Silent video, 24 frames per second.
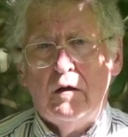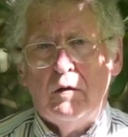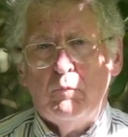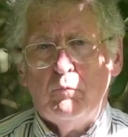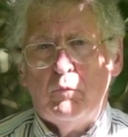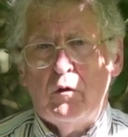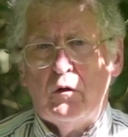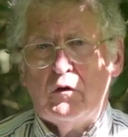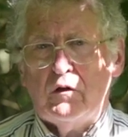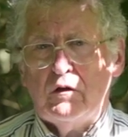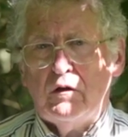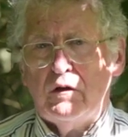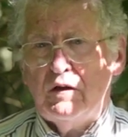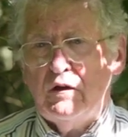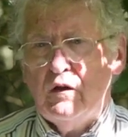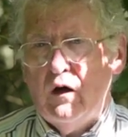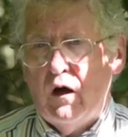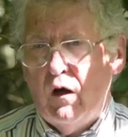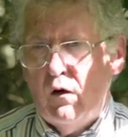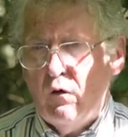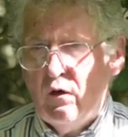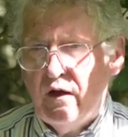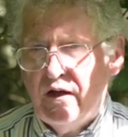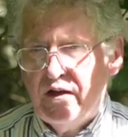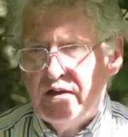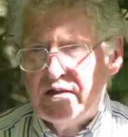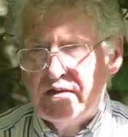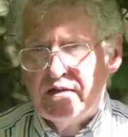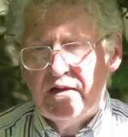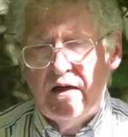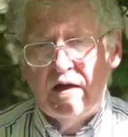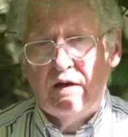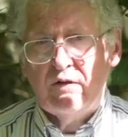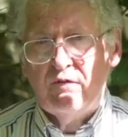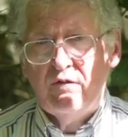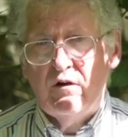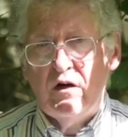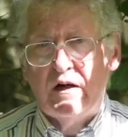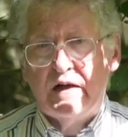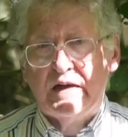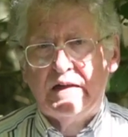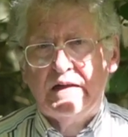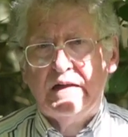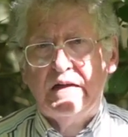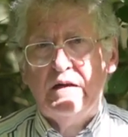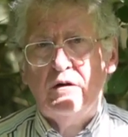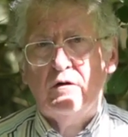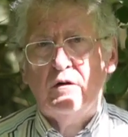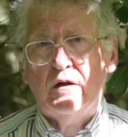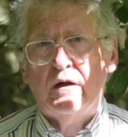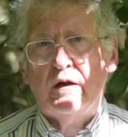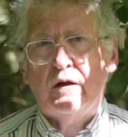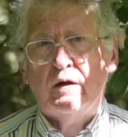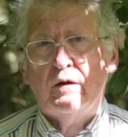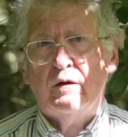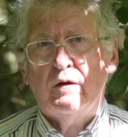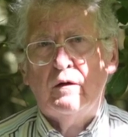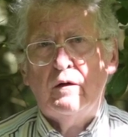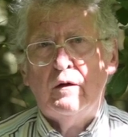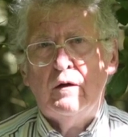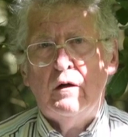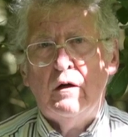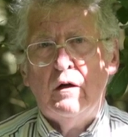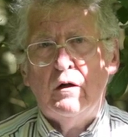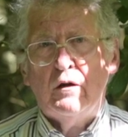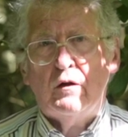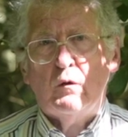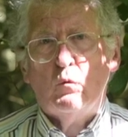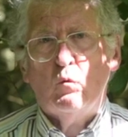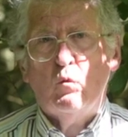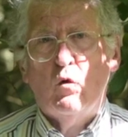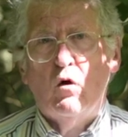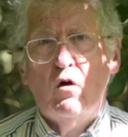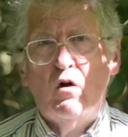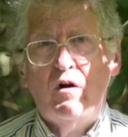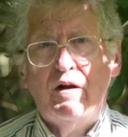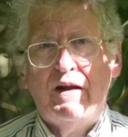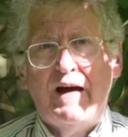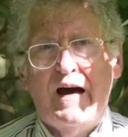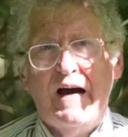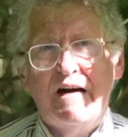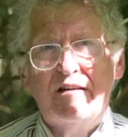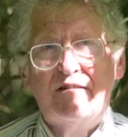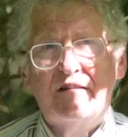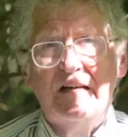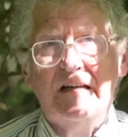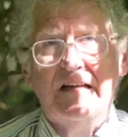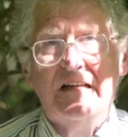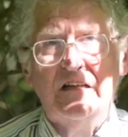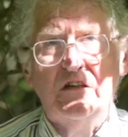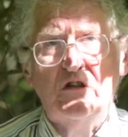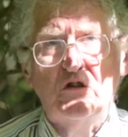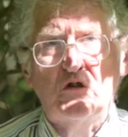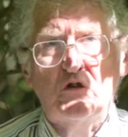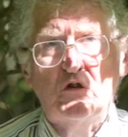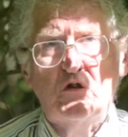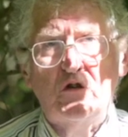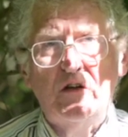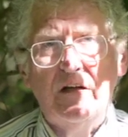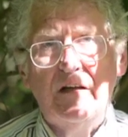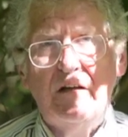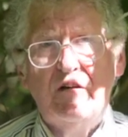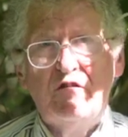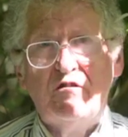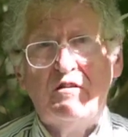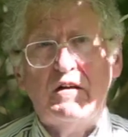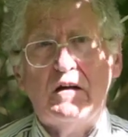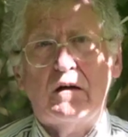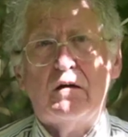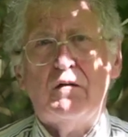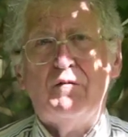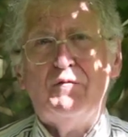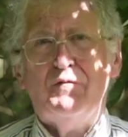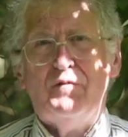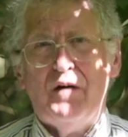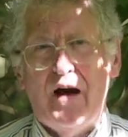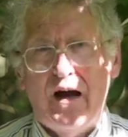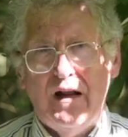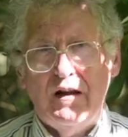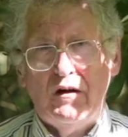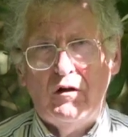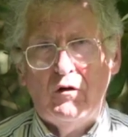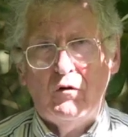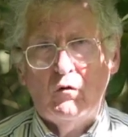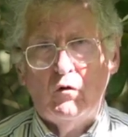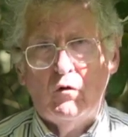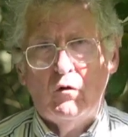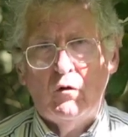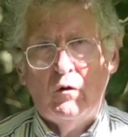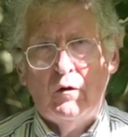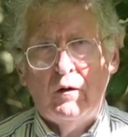But now he's saying very clearly, the world has intrinsic value.